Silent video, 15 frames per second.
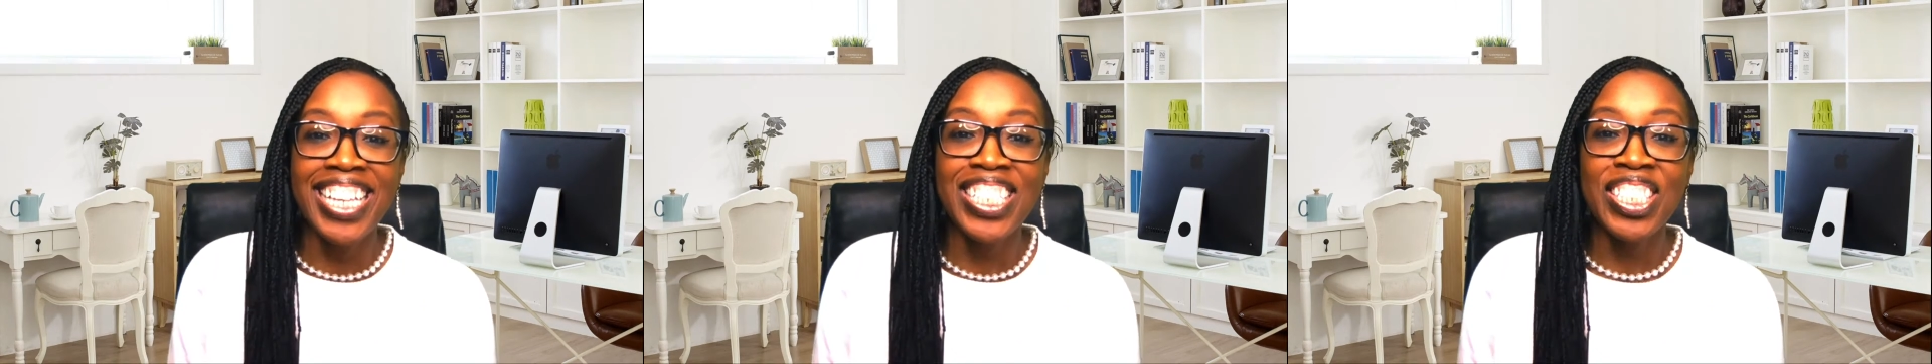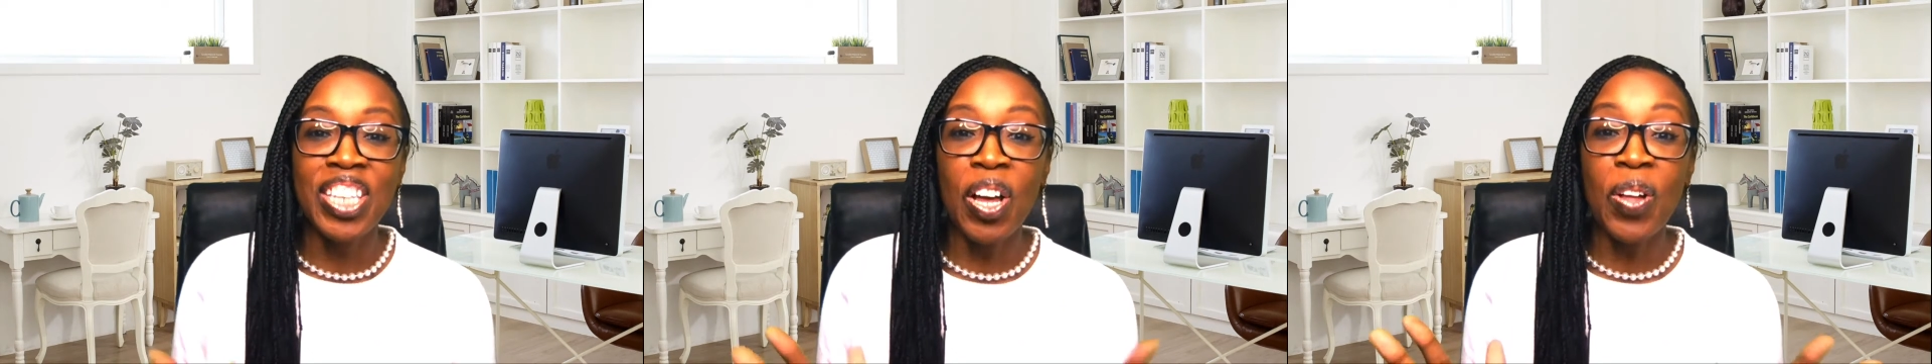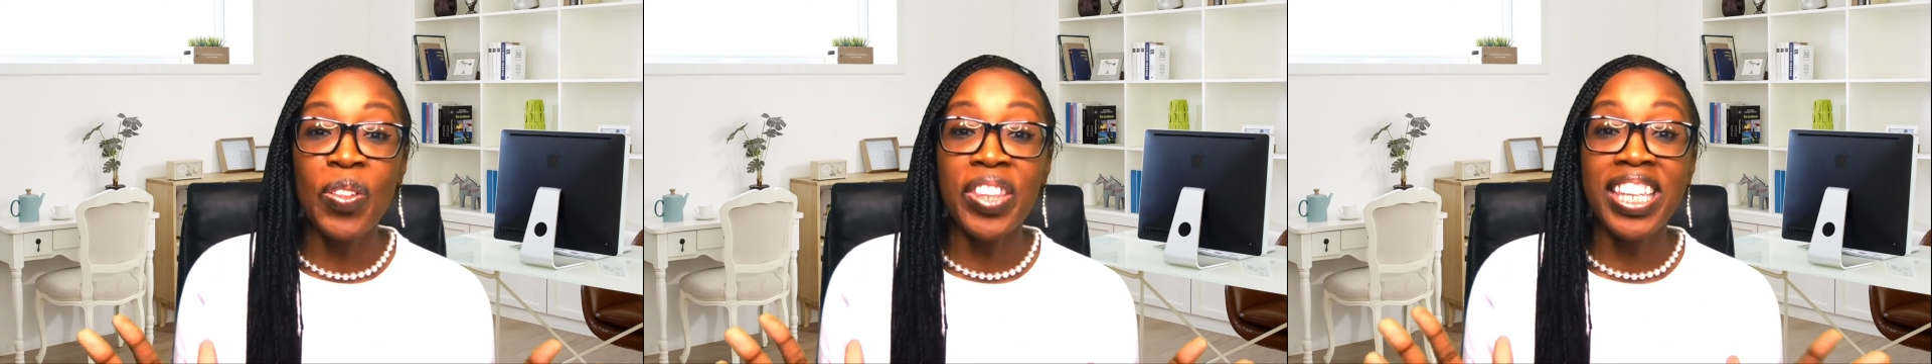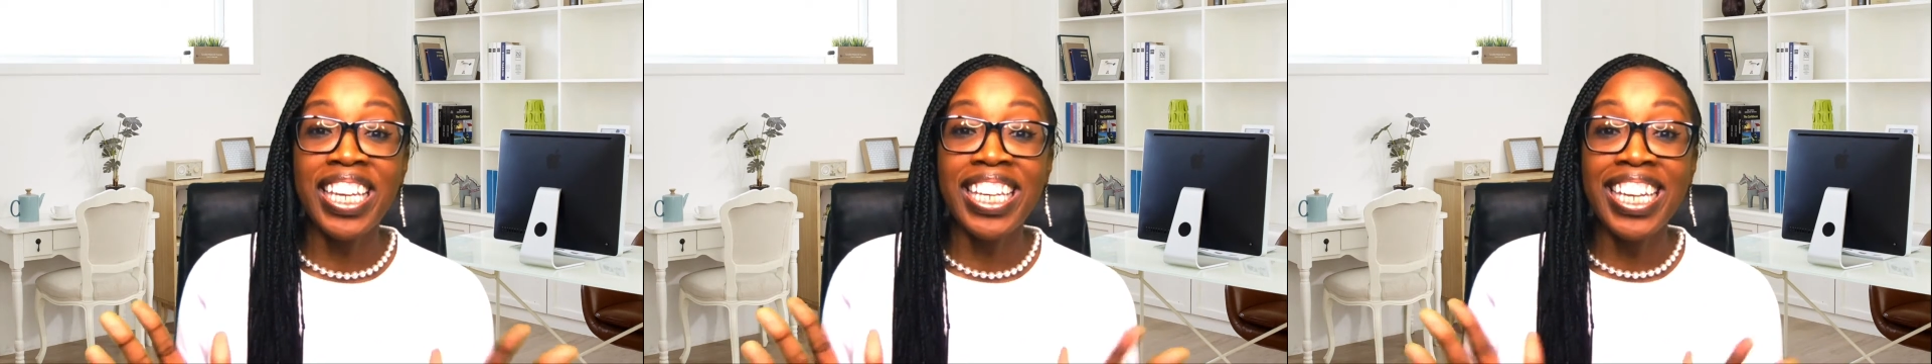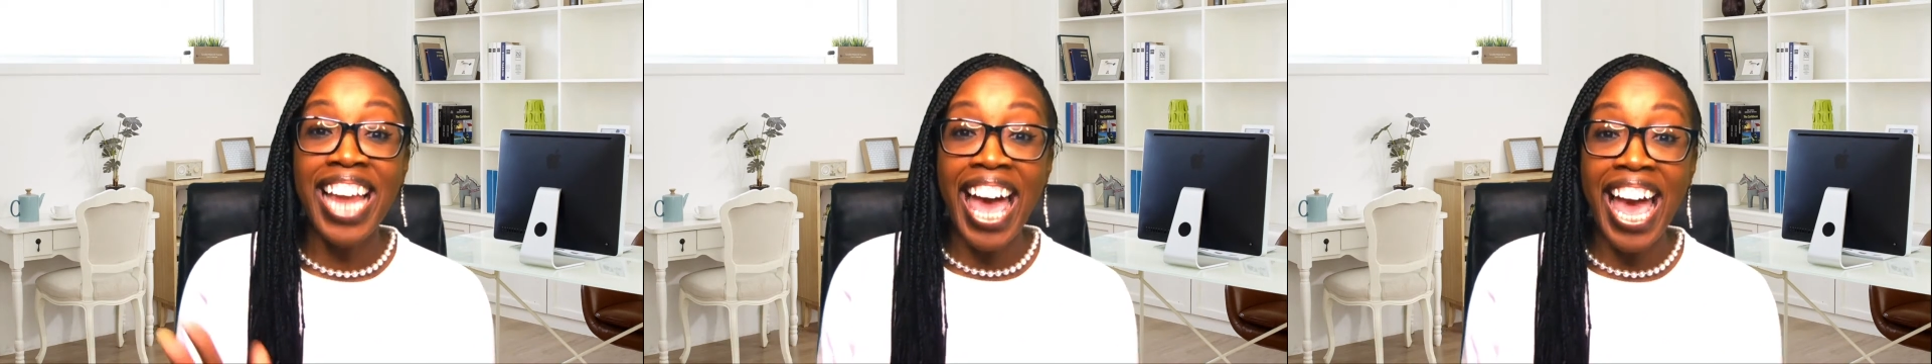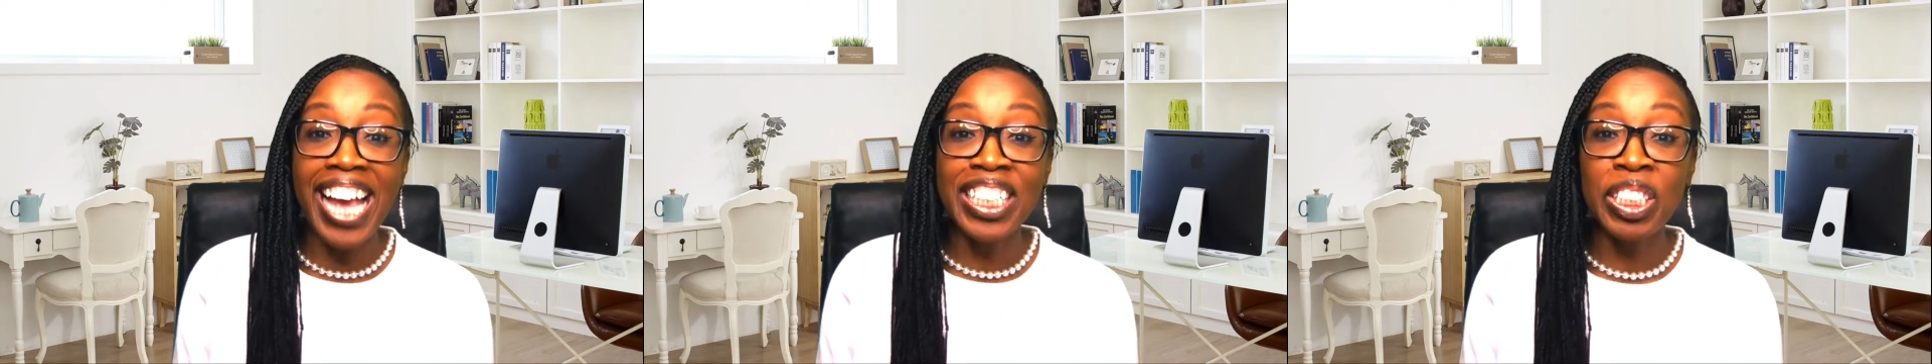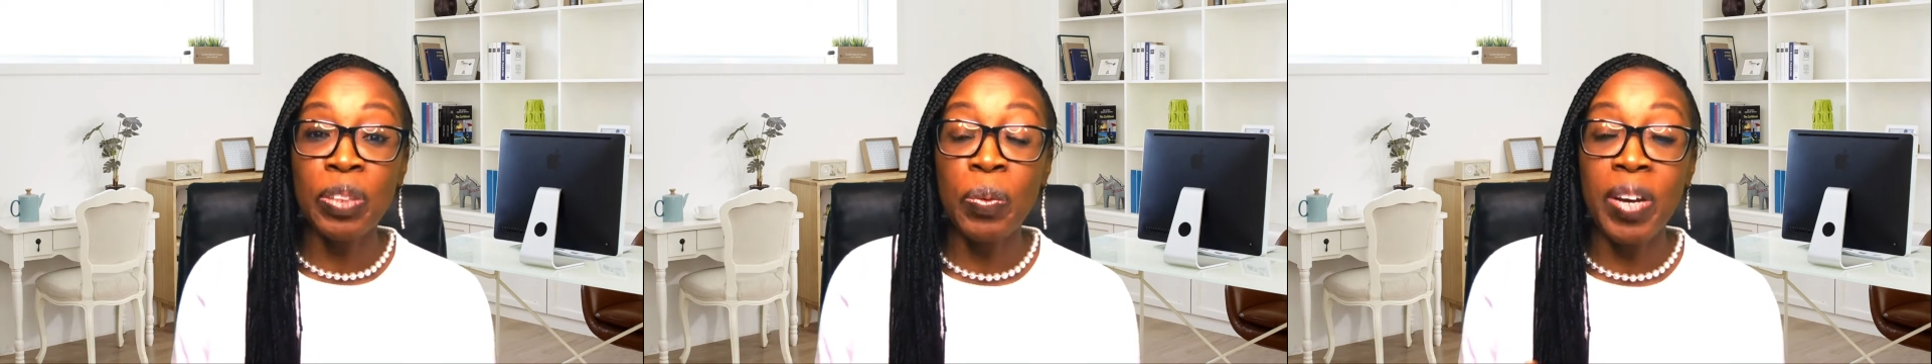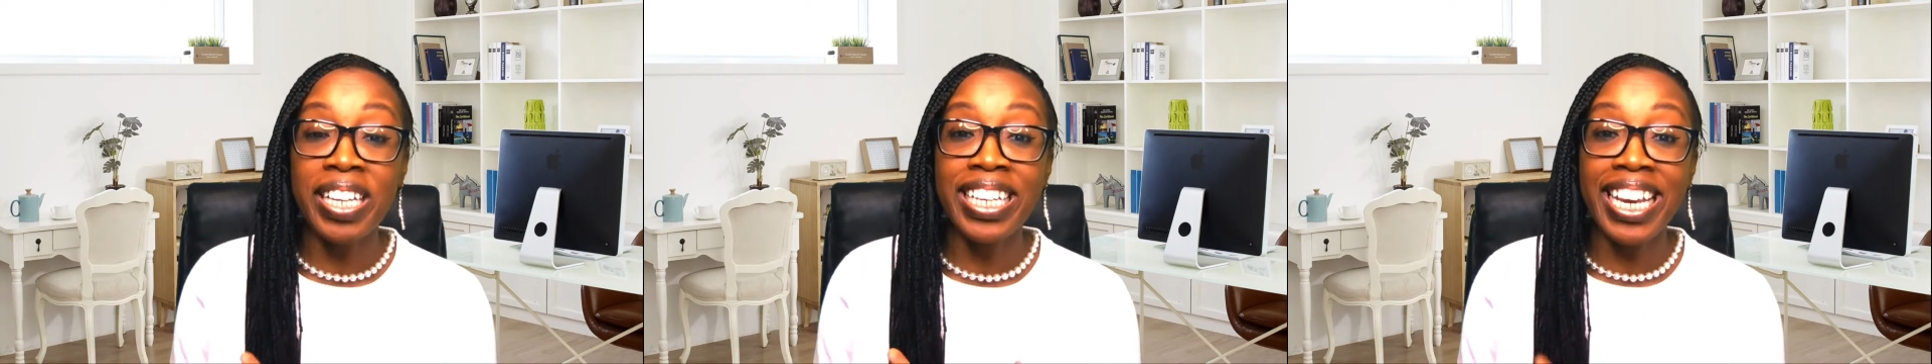So the last
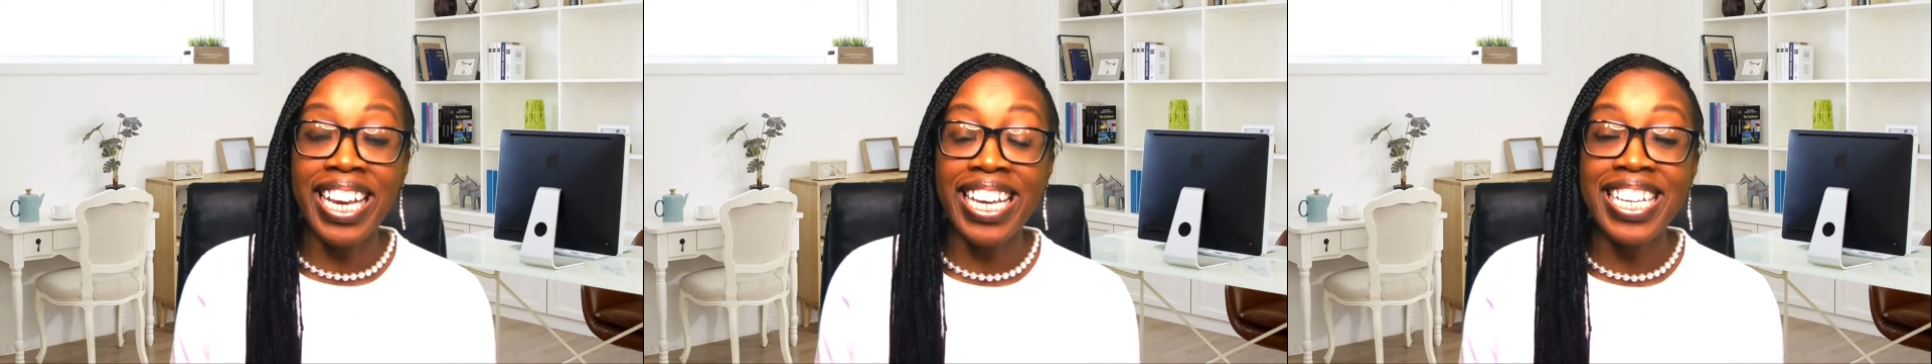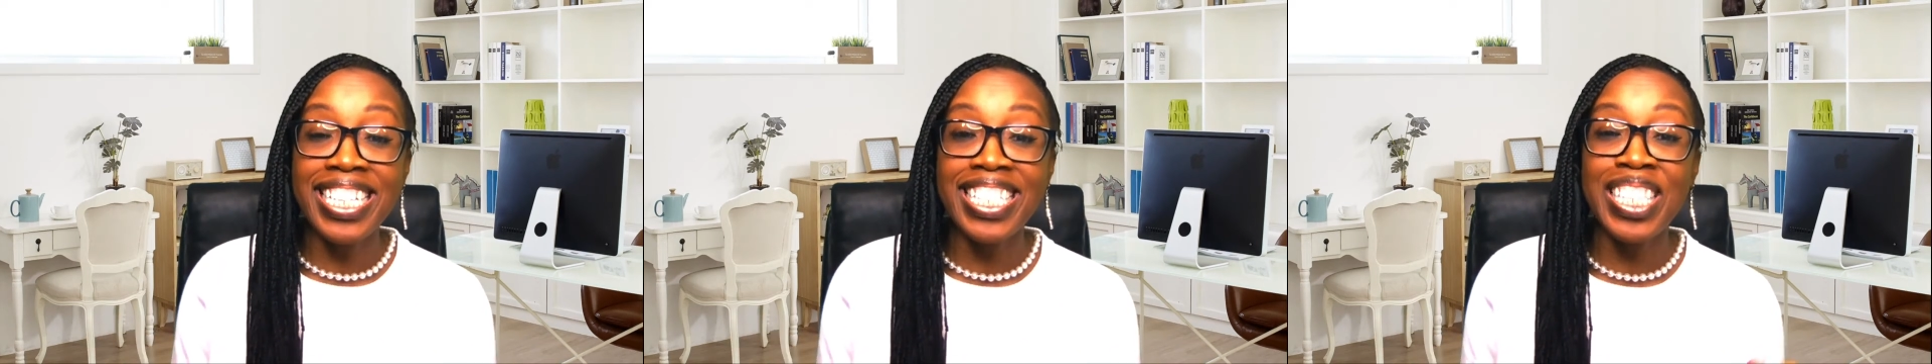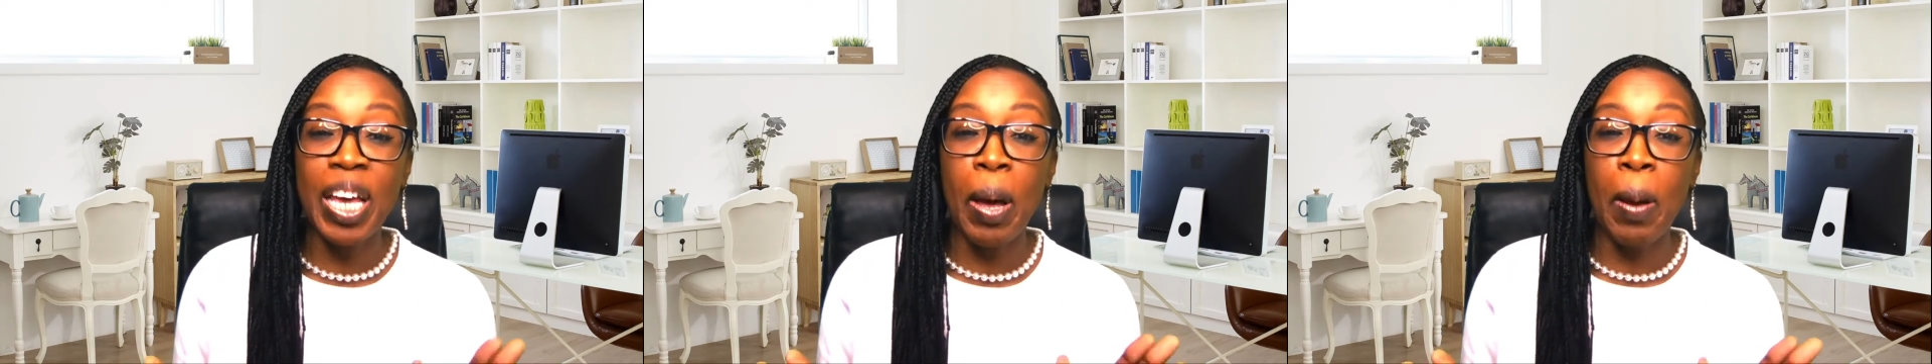one is a